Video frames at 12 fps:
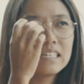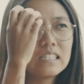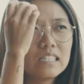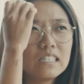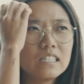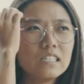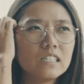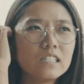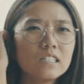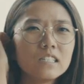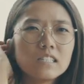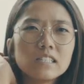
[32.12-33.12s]

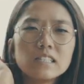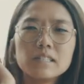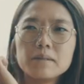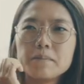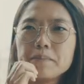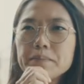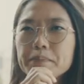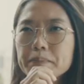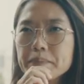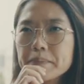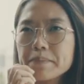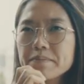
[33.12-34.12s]

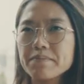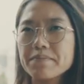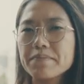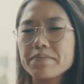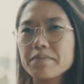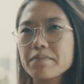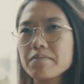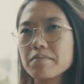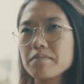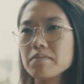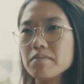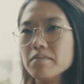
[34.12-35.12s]

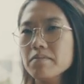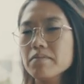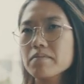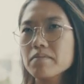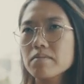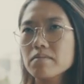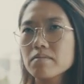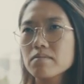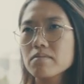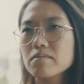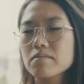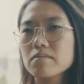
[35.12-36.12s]

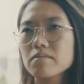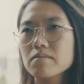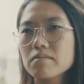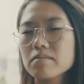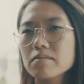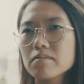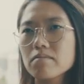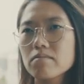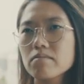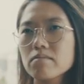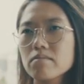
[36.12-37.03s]
No words are spoken by the person on screen.